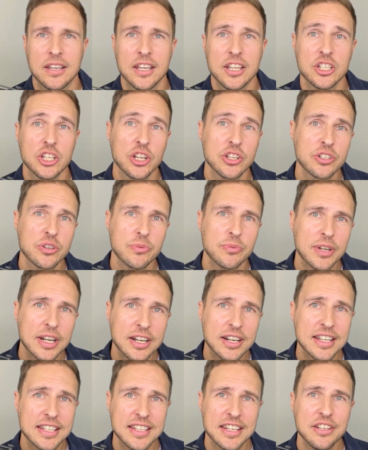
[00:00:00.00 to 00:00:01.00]
It's also
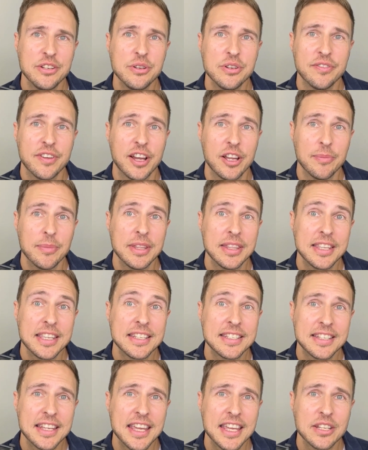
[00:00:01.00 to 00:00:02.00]
rare to see a new development
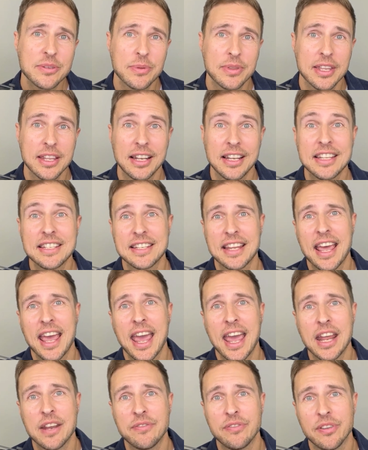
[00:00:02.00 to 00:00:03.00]
these days with at least a
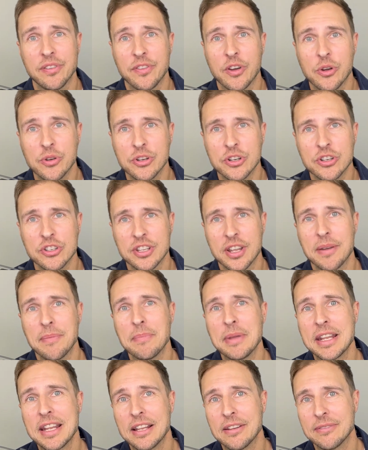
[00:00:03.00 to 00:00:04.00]
handful of owners
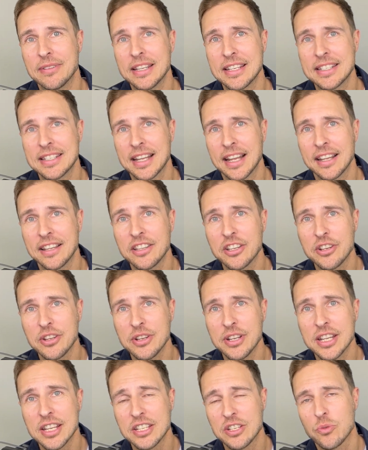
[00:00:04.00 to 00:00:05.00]
immediately reselling their
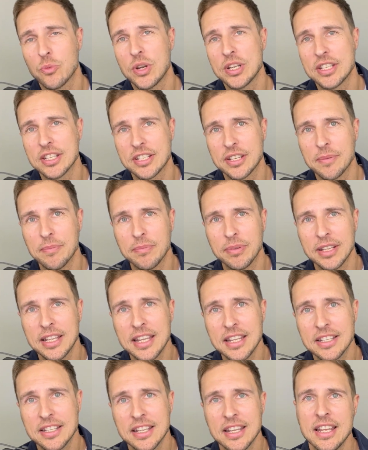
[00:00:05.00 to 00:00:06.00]
units once it's
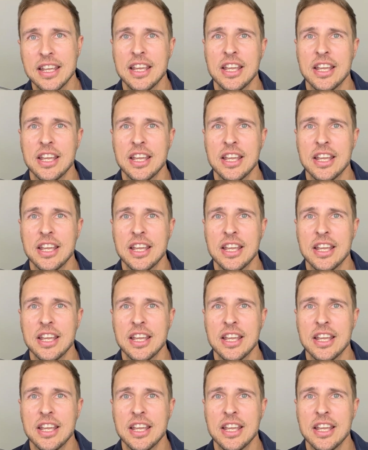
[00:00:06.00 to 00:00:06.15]
complete.